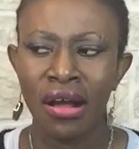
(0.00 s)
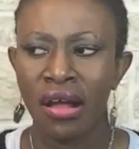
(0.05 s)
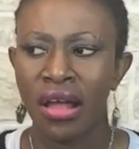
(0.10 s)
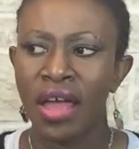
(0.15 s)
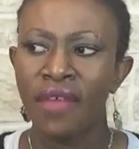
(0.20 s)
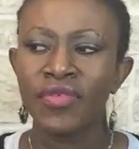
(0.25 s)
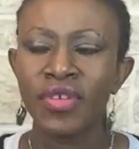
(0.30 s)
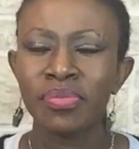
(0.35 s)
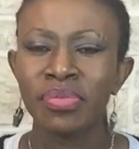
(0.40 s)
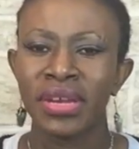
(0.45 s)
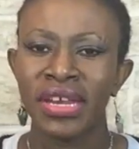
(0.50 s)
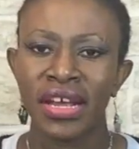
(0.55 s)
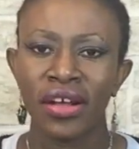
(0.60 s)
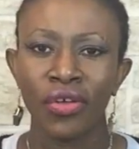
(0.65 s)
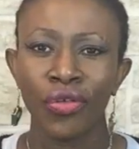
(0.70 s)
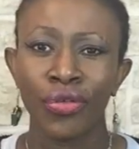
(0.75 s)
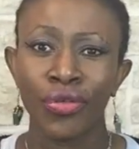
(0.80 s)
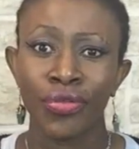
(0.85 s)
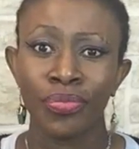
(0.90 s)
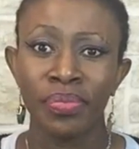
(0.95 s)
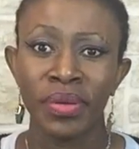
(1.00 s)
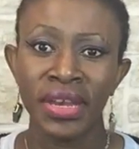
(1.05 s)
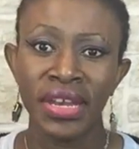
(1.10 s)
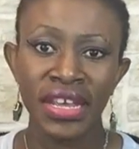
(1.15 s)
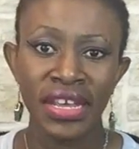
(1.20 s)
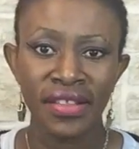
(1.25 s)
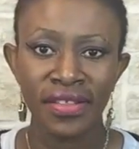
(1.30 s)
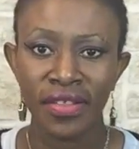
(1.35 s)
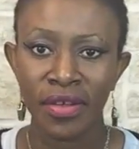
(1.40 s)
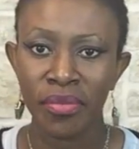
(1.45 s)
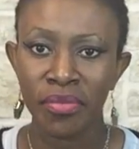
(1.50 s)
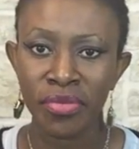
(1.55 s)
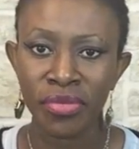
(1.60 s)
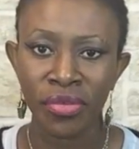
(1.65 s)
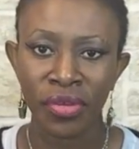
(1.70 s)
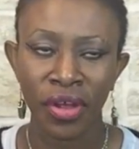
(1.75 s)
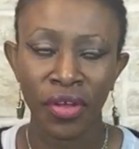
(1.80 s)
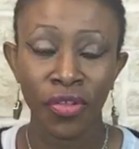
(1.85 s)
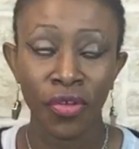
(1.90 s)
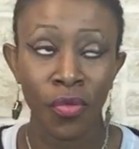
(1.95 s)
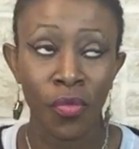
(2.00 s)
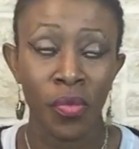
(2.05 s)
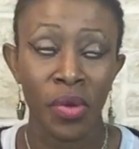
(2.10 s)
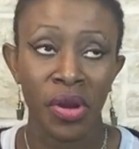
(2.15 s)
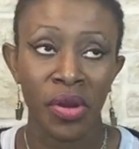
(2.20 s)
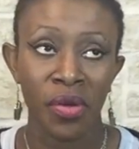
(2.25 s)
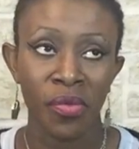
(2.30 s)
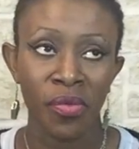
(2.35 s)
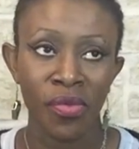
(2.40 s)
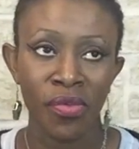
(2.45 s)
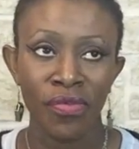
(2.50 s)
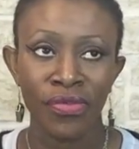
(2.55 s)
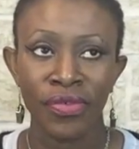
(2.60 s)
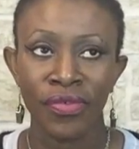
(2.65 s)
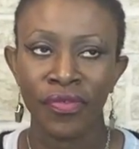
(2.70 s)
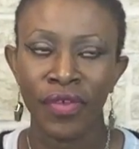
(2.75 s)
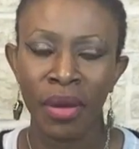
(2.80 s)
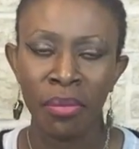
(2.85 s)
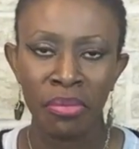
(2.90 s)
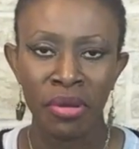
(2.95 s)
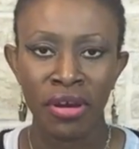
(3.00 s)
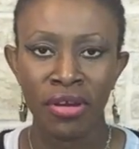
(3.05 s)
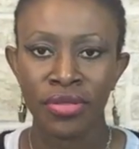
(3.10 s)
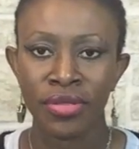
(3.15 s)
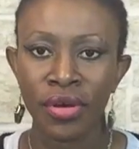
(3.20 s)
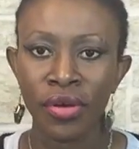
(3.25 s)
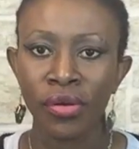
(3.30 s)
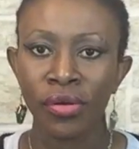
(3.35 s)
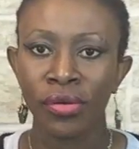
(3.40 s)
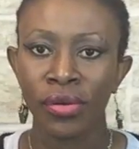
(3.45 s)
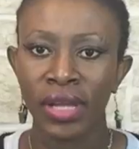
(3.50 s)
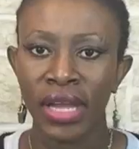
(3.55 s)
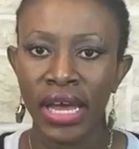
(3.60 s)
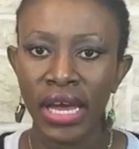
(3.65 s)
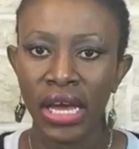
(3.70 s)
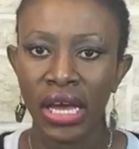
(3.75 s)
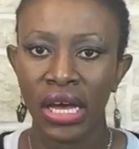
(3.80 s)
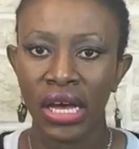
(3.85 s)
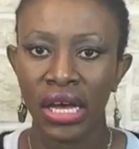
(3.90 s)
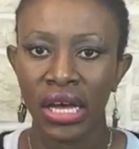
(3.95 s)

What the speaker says: everybody else is beneath them, so, like, the werewolves, the vampires are all, like,